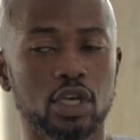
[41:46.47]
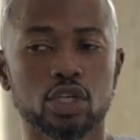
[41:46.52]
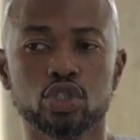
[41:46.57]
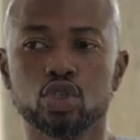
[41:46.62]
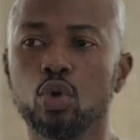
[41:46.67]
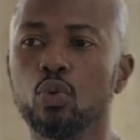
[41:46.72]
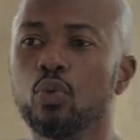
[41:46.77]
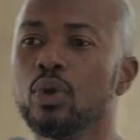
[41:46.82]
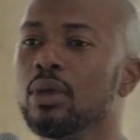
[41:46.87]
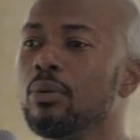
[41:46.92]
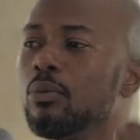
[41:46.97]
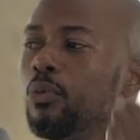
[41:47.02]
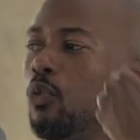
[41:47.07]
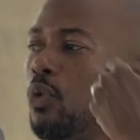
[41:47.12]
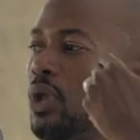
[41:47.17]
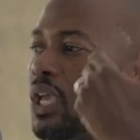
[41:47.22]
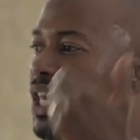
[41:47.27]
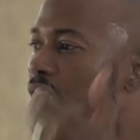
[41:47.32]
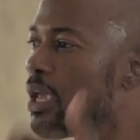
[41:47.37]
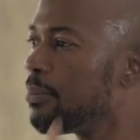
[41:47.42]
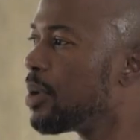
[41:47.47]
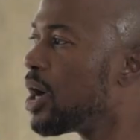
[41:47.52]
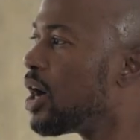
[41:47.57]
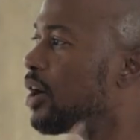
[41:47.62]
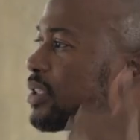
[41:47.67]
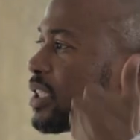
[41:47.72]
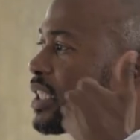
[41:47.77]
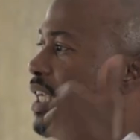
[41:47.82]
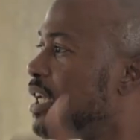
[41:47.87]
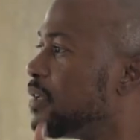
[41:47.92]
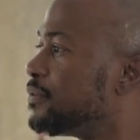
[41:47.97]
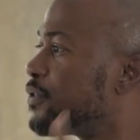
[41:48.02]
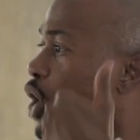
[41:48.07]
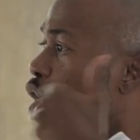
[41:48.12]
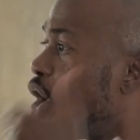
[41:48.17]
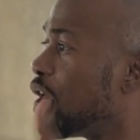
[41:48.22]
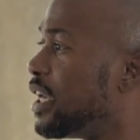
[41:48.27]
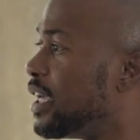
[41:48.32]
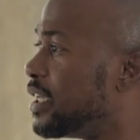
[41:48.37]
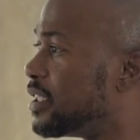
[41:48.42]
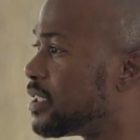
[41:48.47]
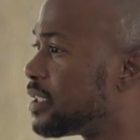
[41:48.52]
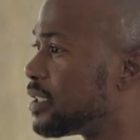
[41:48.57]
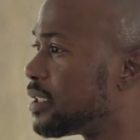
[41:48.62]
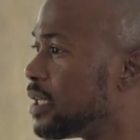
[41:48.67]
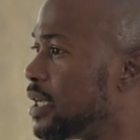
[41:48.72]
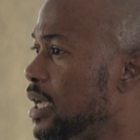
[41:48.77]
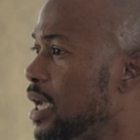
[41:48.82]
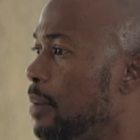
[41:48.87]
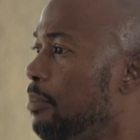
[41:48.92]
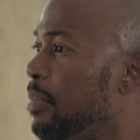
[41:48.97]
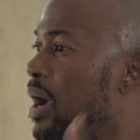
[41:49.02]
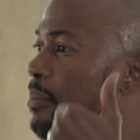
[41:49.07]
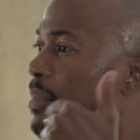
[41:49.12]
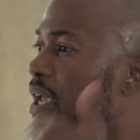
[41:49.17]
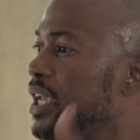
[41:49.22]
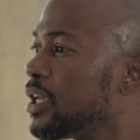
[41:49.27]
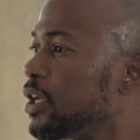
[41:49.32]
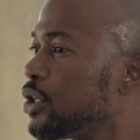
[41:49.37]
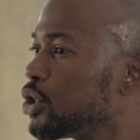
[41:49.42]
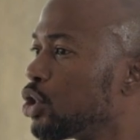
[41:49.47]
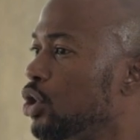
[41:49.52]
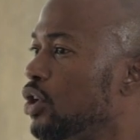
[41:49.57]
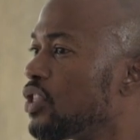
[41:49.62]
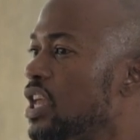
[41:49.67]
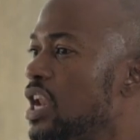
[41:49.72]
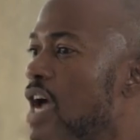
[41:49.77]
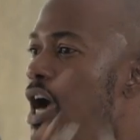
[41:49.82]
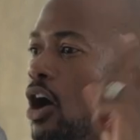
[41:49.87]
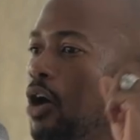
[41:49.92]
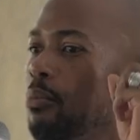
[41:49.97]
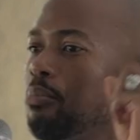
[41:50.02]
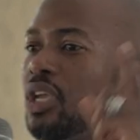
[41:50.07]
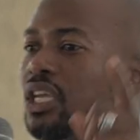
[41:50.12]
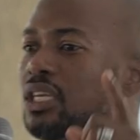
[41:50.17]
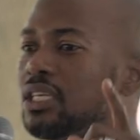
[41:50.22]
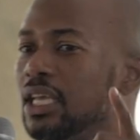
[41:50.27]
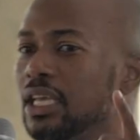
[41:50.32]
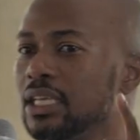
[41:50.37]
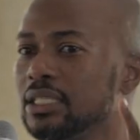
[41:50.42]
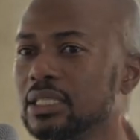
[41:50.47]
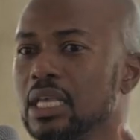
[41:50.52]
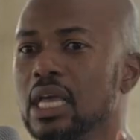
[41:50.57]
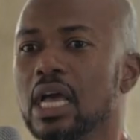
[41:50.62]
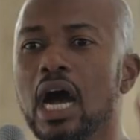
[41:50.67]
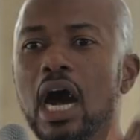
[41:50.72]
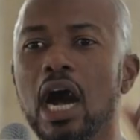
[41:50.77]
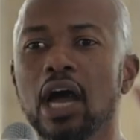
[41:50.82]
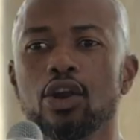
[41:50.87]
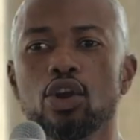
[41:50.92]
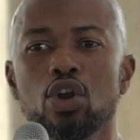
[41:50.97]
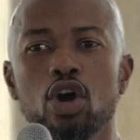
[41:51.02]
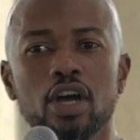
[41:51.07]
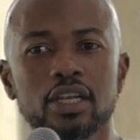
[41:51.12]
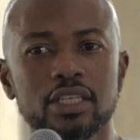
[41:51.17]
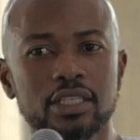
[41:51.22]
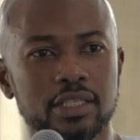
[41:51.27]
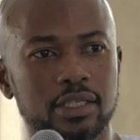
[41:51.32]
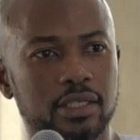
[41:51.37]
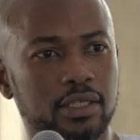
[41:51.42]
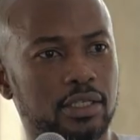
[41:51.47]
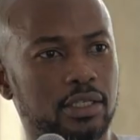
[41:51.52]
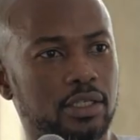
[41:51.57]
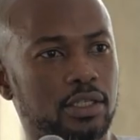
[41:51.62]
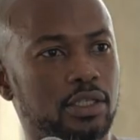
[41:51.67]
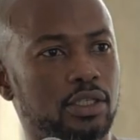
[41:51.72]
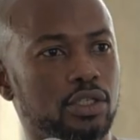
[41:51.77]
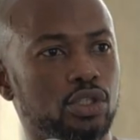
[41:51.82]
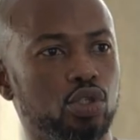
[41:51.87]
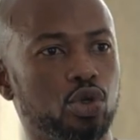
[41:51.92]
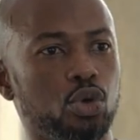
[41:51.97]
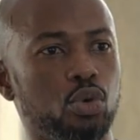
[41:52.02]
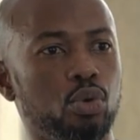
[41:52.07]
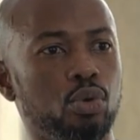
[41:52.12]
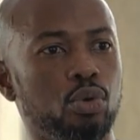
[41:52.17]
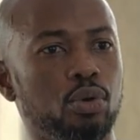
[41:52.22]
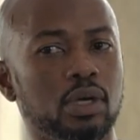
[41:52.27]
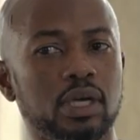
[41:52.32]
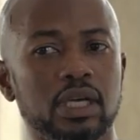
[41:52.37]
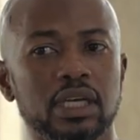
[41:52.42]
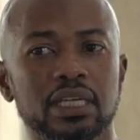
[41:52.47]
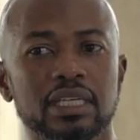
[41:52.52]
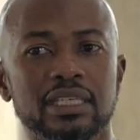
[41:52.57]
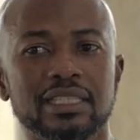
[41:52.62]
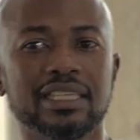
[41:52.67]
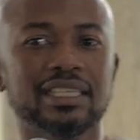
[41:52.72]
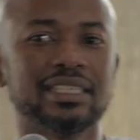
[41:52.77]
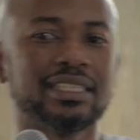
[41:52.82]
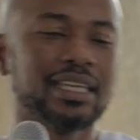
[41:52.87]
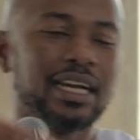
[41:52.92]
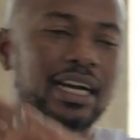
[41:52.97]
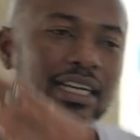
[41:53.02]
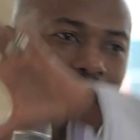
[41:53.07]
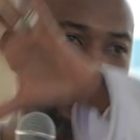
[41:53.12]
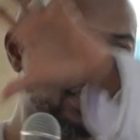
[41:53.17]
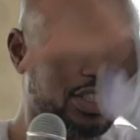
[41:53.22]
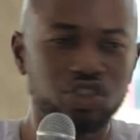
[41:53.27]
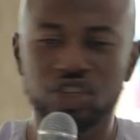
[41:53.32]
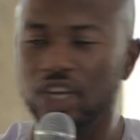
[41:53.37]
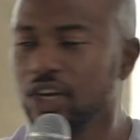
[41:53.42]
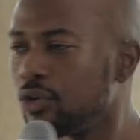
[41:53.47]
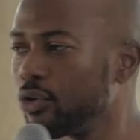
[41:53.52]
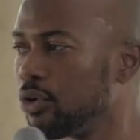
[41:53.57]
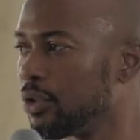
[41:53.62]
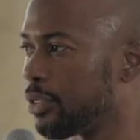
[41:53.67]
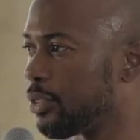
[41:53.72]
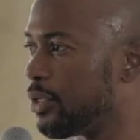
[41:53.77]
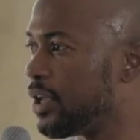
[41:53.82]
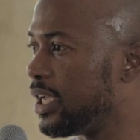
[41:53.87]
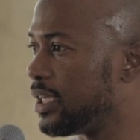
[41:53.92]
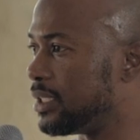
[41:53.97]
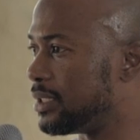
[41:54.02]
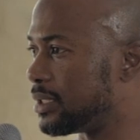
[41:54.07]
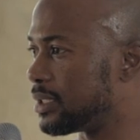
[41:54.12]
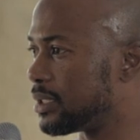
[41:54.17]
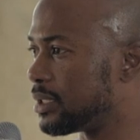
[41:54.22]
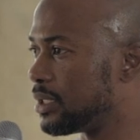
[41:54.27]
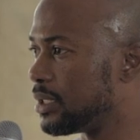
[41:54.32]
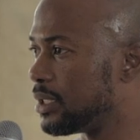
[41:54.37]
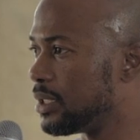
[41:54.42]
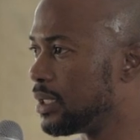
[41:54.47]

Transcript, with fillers: So we, we keep ourselves honest by making sure that our meetings are not to discuss general things.